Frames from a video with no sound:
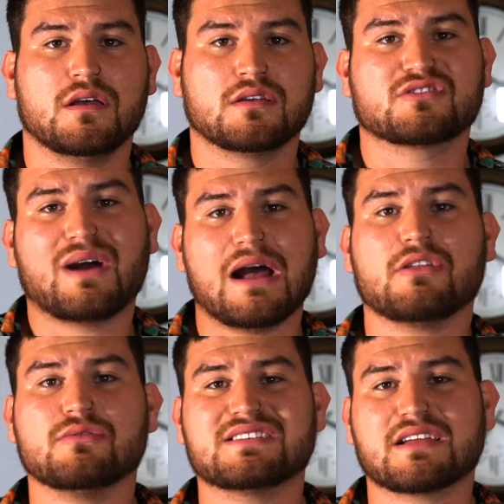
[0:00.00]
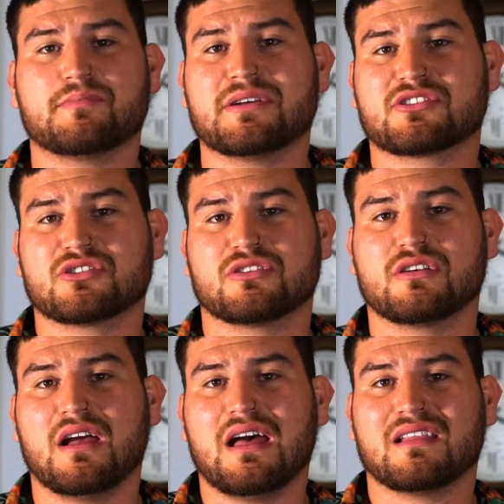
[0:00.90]
So how do you take a
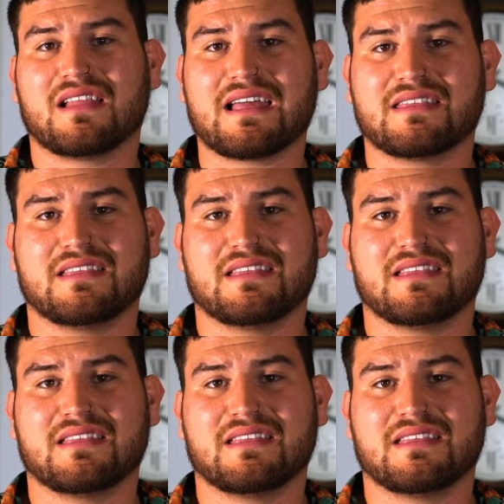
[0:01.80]
picture like